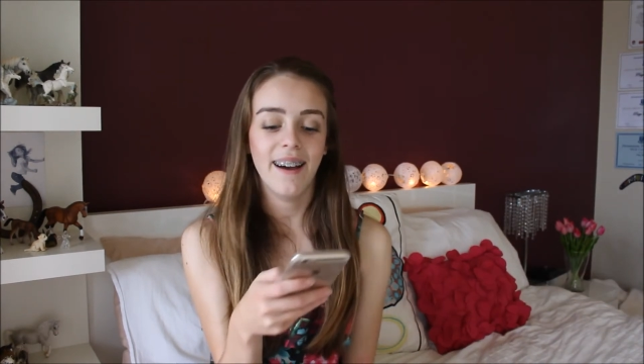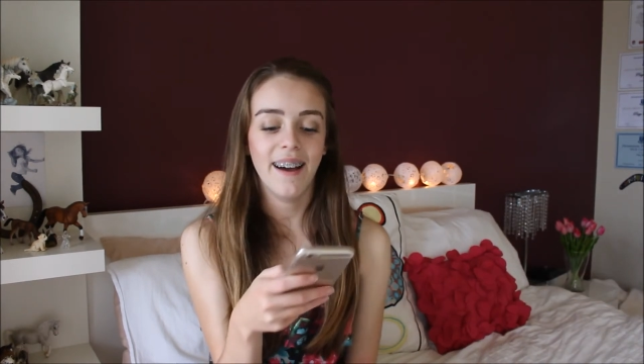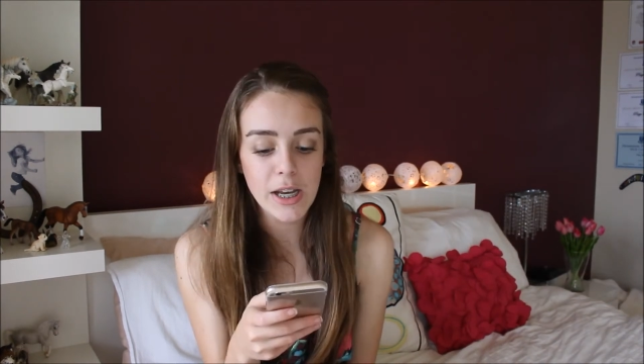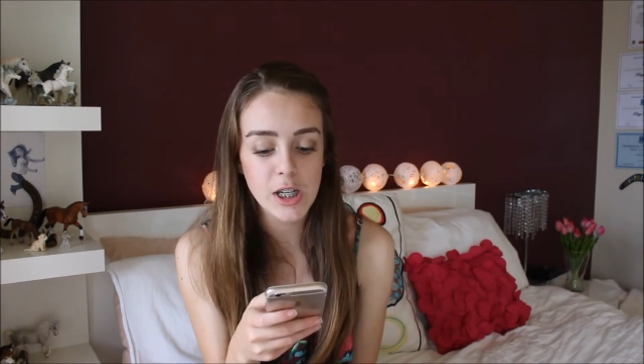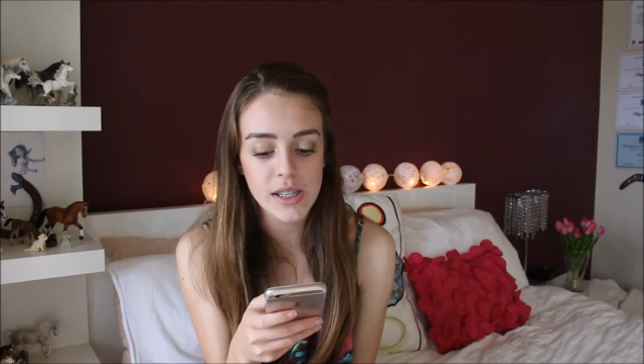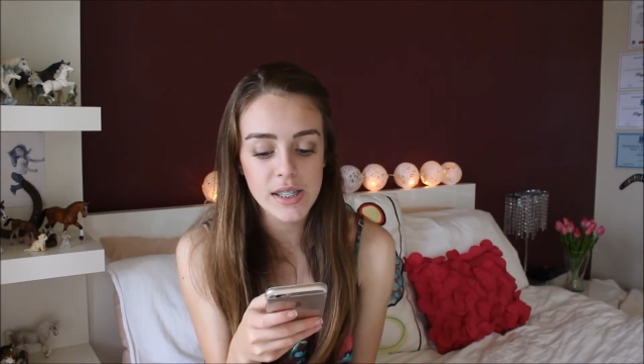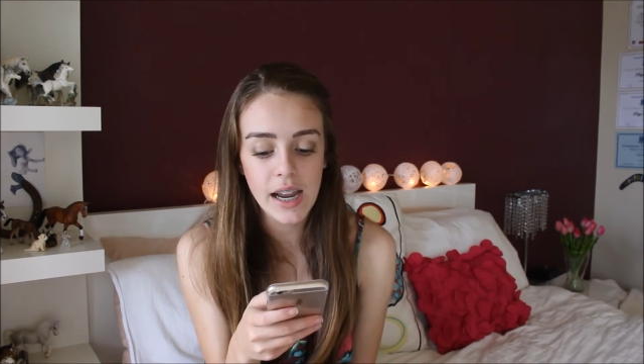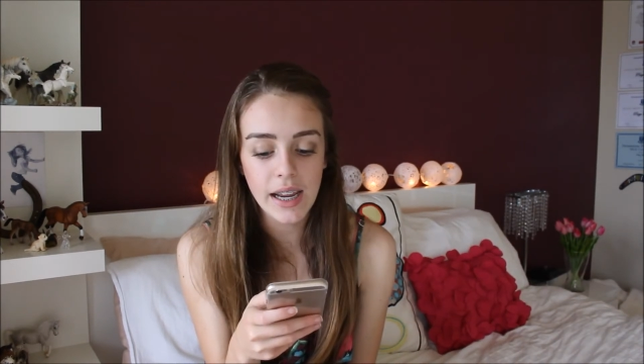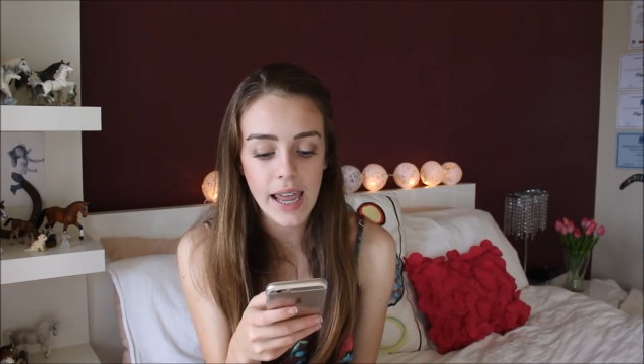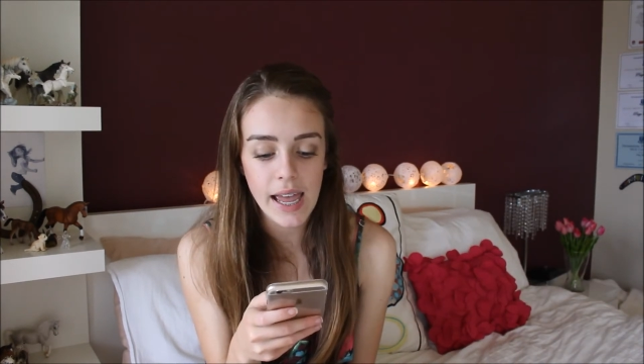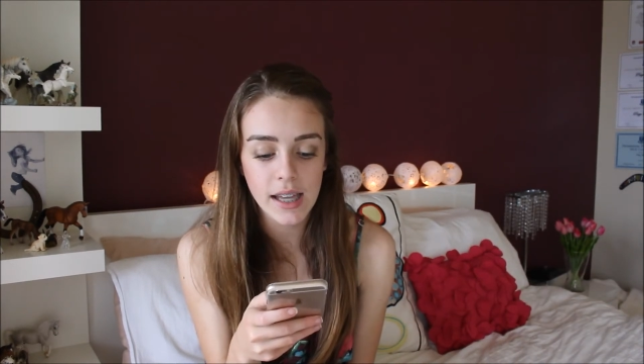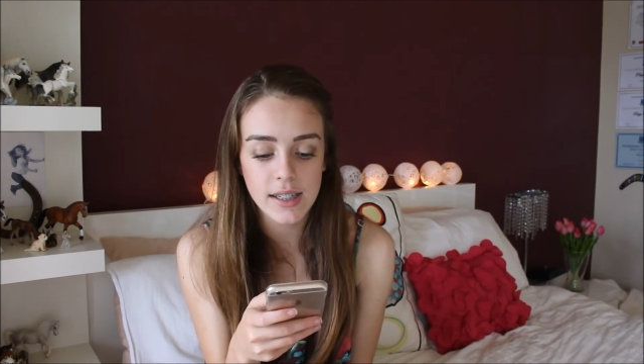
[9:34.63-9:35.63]
My
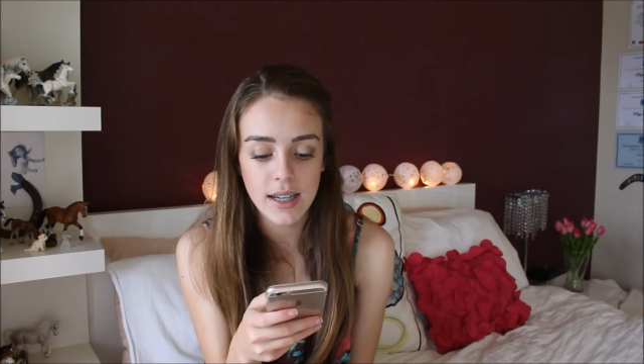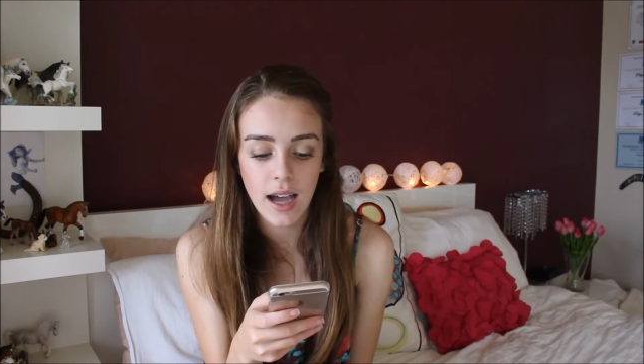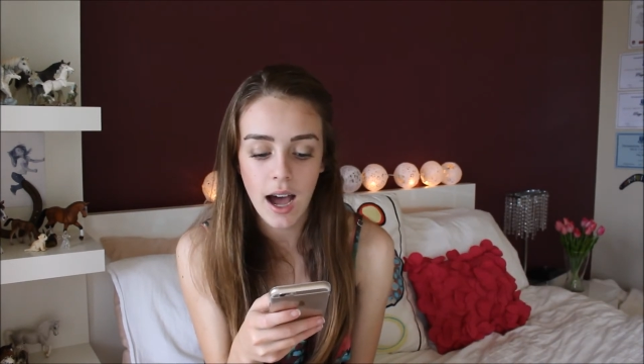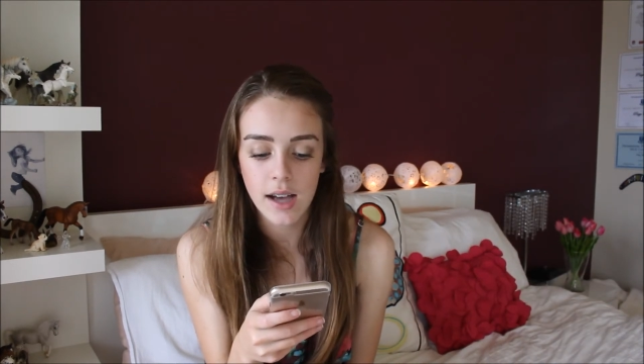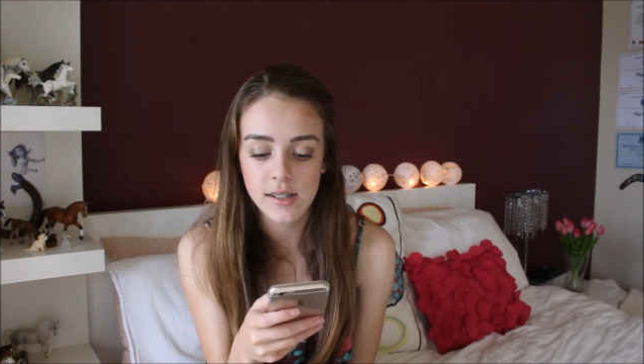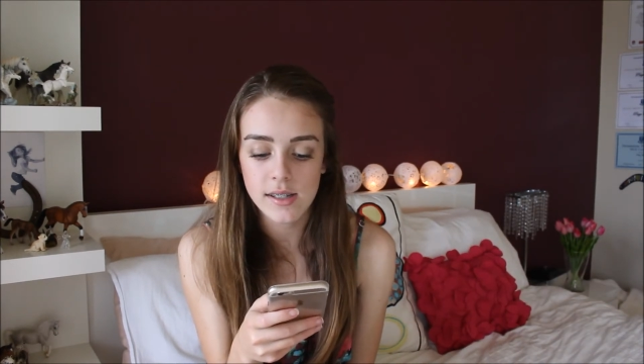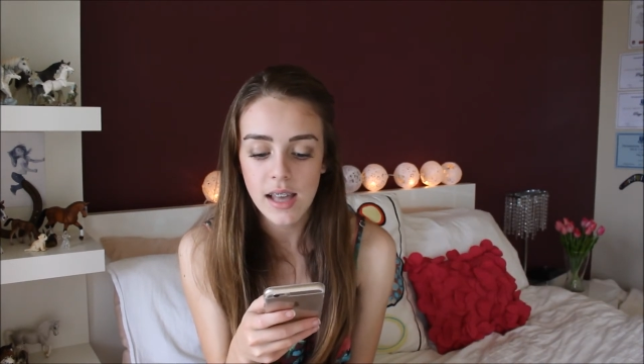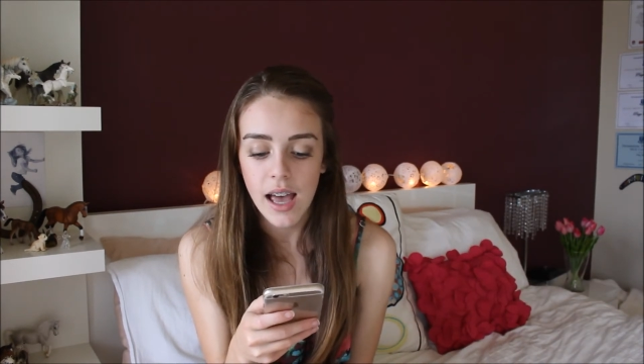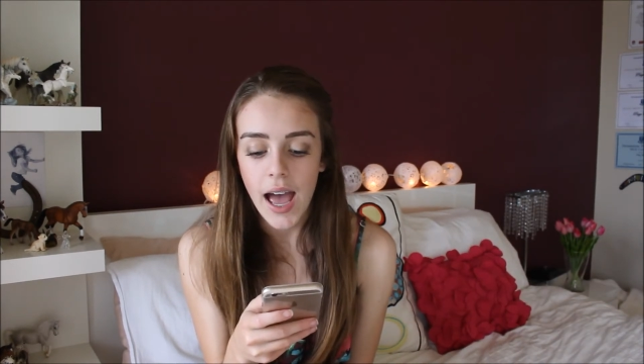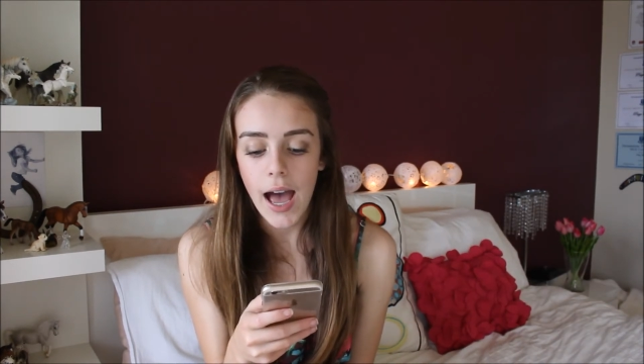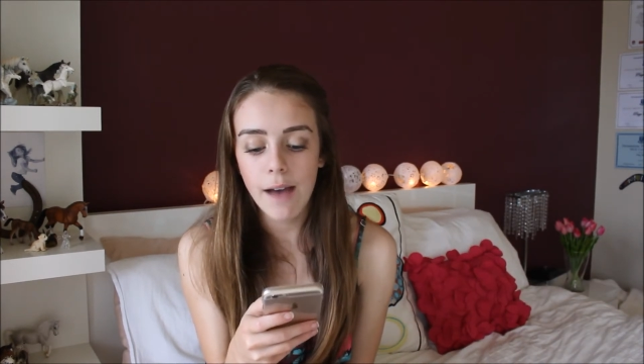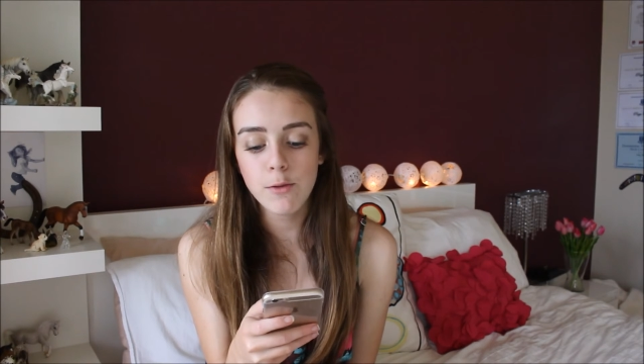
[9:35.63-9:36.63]
Chestnut Candy asks,
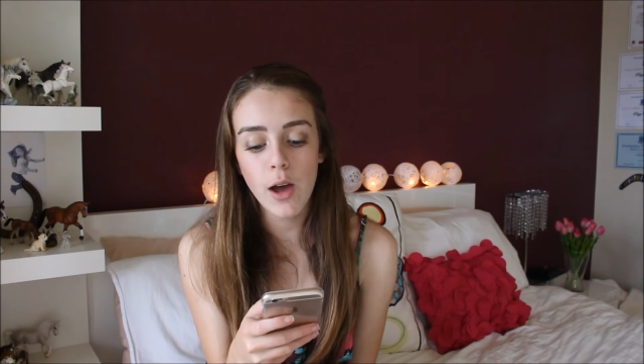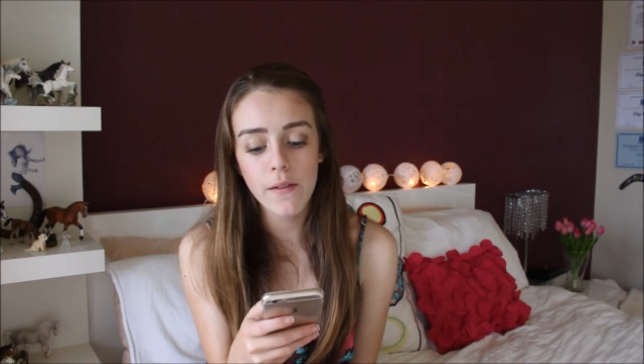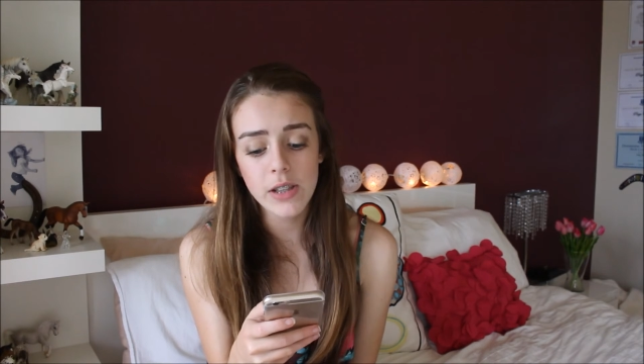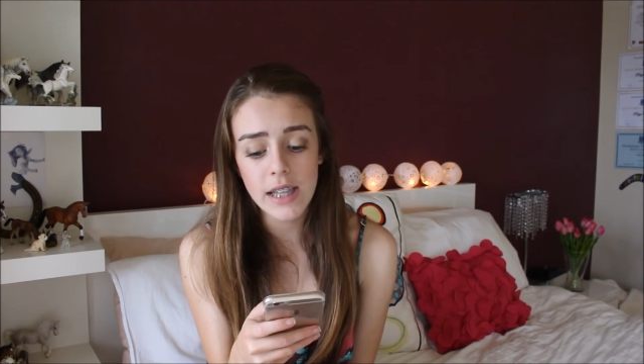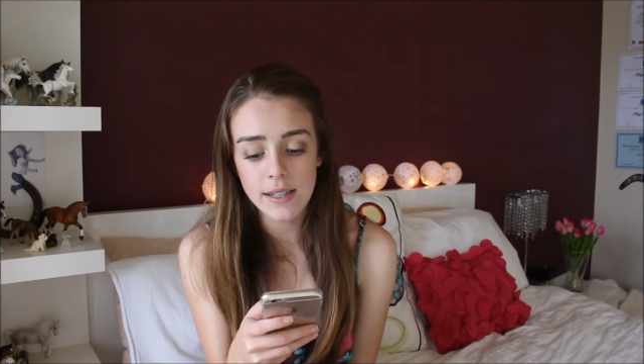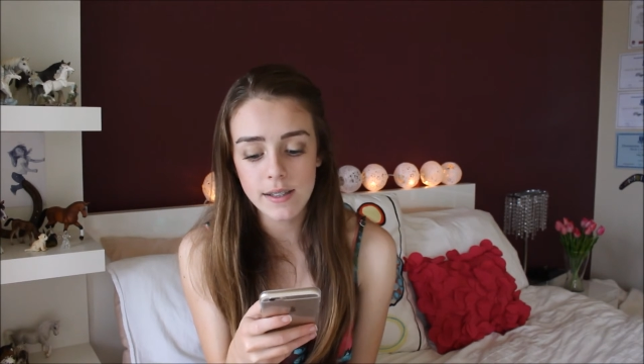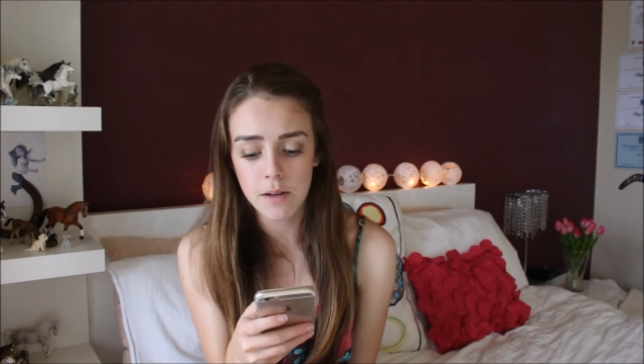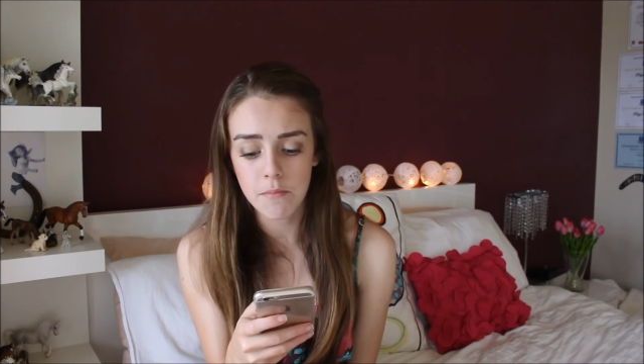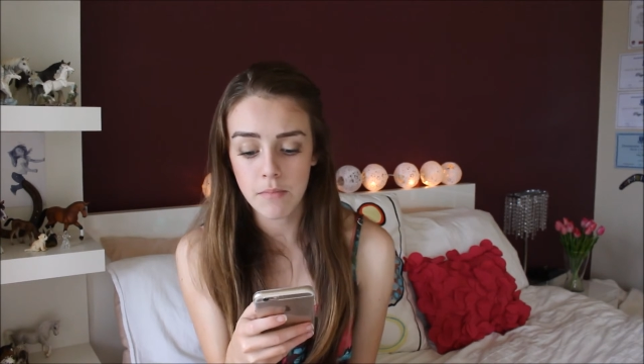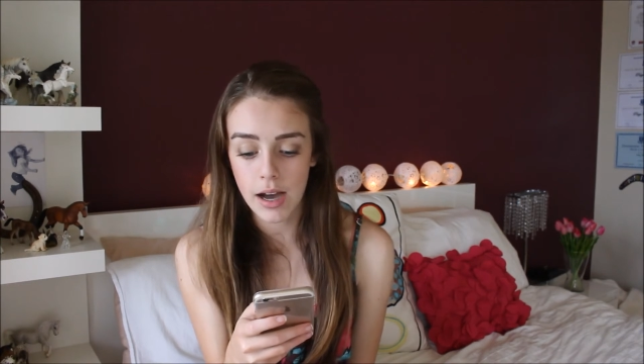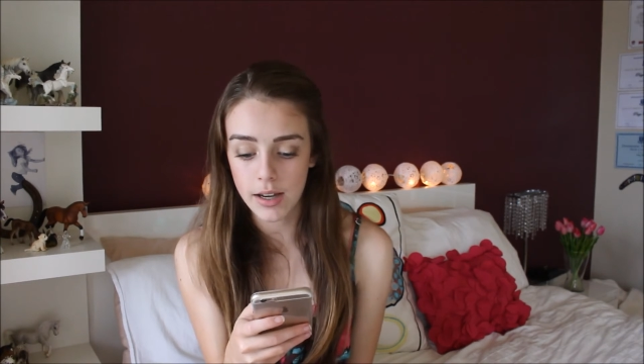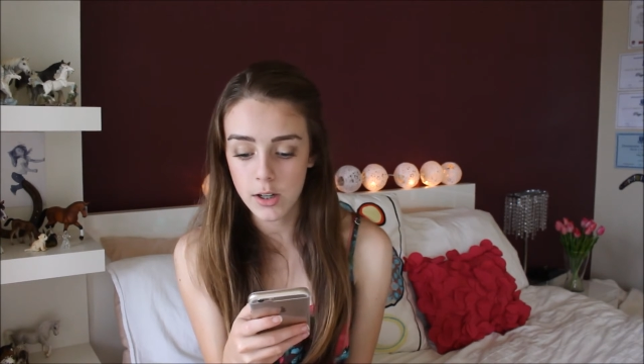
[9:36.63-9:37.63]
have you ever landed
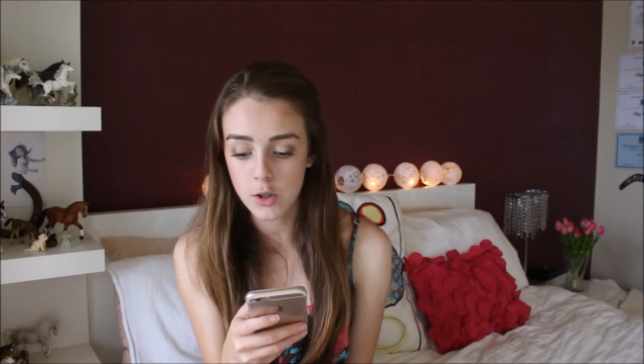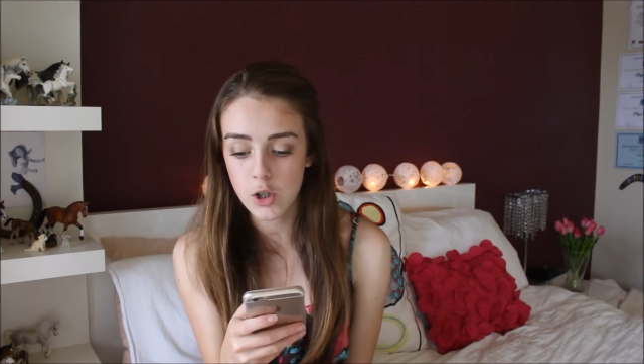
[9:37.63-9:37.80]
in mud?